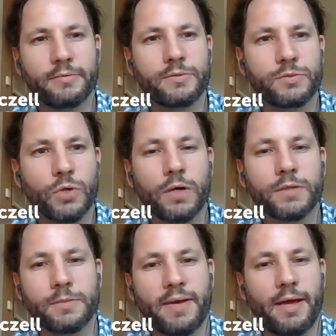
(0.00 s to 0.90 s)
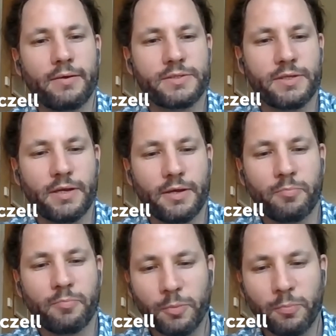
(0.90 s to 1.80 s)
talked about
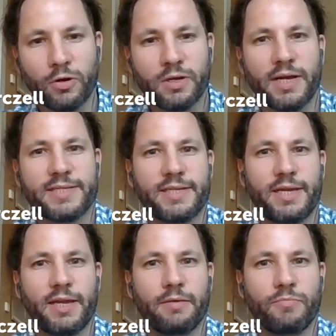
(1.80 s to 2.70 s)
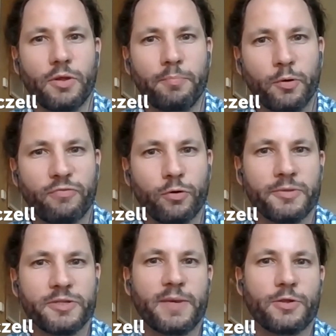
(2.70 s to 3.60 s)
the broadcasting, the
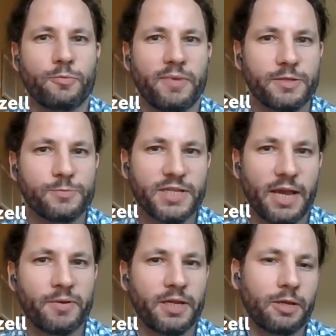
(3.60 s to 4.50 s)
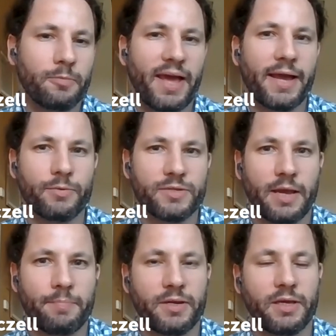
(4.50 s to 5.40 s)
performance measurement, what's happening in the back, what's
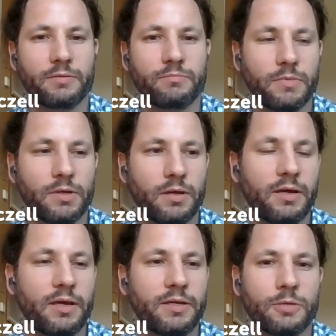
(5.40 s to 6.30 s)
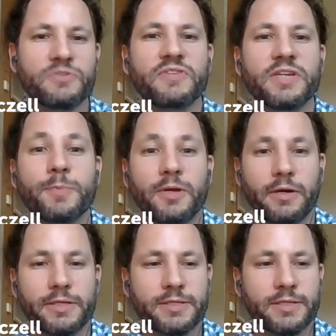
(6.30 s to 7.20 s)
happening in terms of the
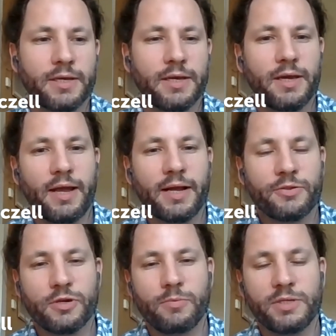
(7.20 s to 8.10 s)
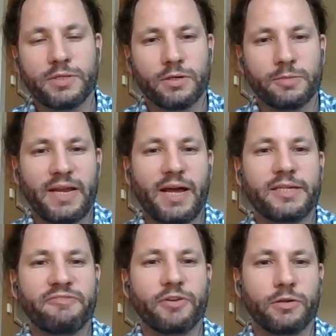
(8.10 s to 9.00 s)
experience. And actually, we talked about how
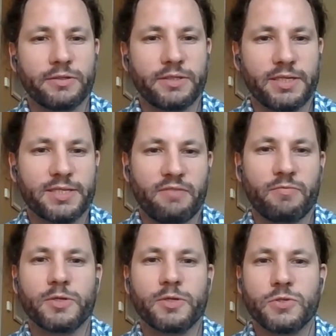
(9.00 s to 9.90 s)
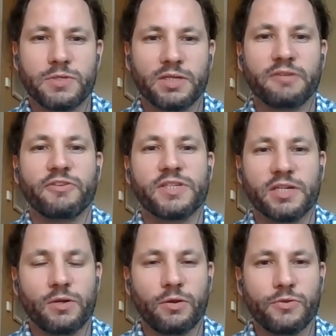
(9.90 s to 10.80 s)
difficult it is and everybody's using different
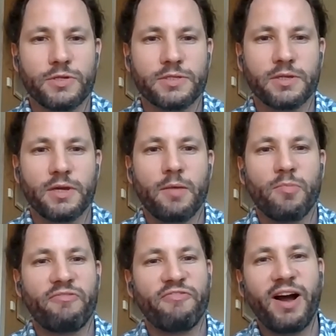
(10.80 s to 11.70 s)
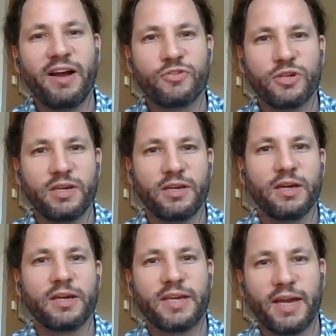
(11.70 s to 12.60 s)
technologies. But
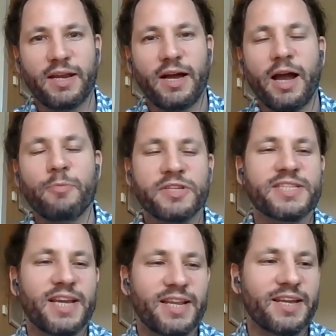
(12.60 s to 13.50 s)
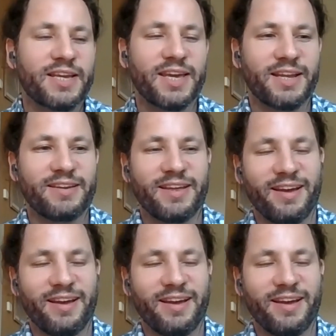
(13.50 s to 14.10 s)
5G can, I wouldn't say that it can